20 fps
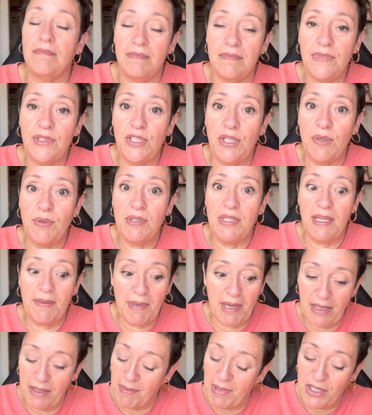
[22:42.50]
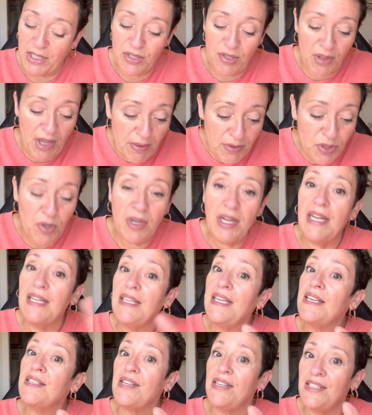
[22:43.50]
she was emailing me. So that was good. And
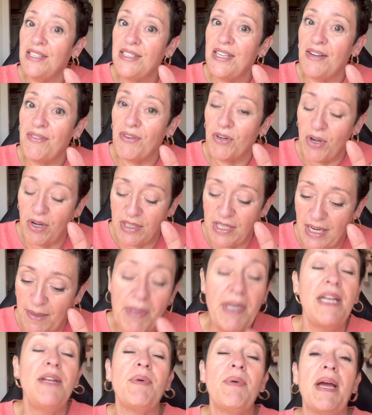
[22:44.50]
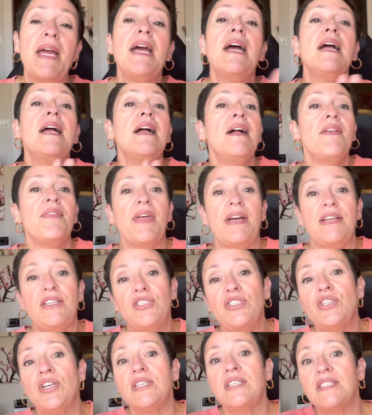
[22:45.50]
yes, I did save her contact. But anyway,
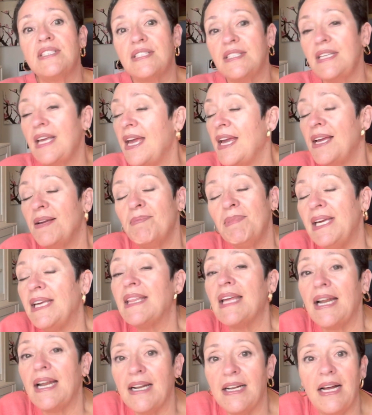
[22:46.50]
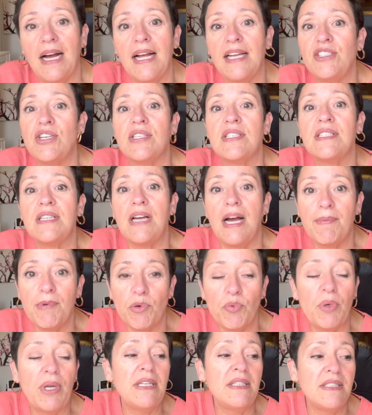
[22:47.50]
that's just saying me that I'm a
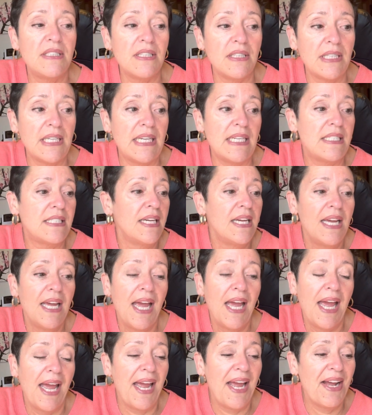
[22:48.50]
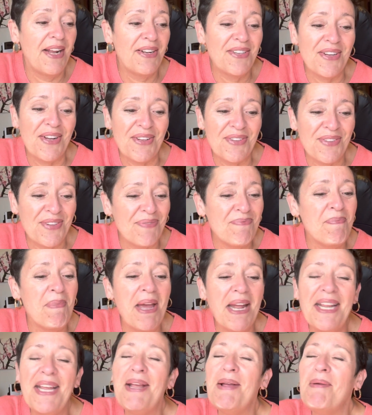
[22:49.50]
read and delete. And
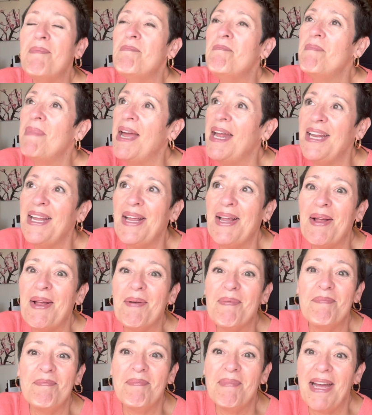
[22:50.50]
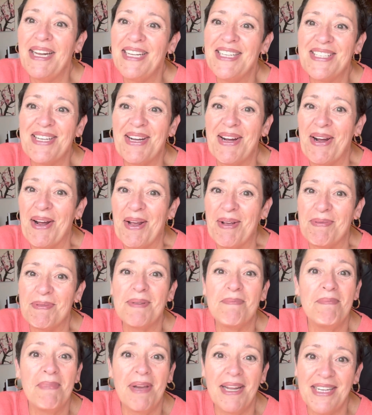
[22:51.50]
many
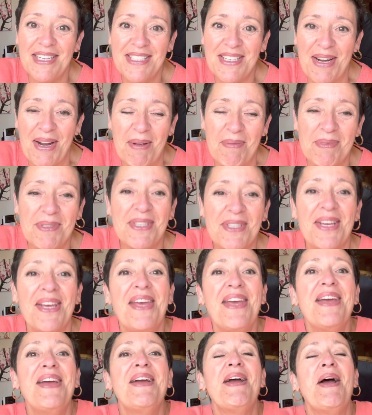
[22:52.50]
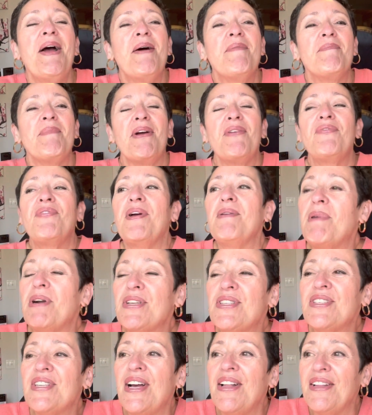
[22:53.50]
times, my friend
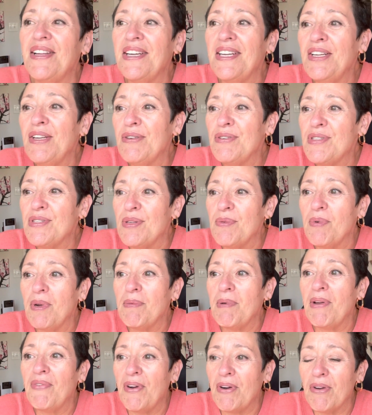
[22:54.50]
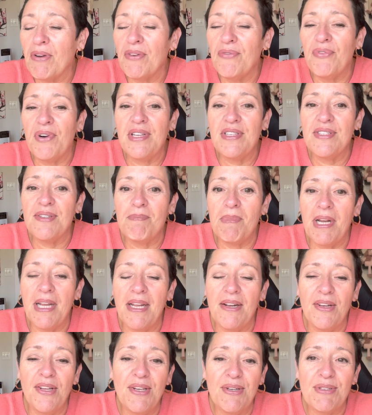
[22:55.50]
Marcella in Houston, one of my very good friends
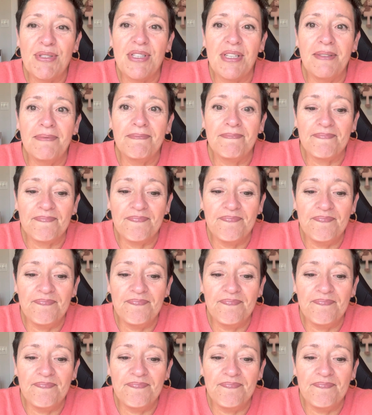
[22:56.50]
in Houston,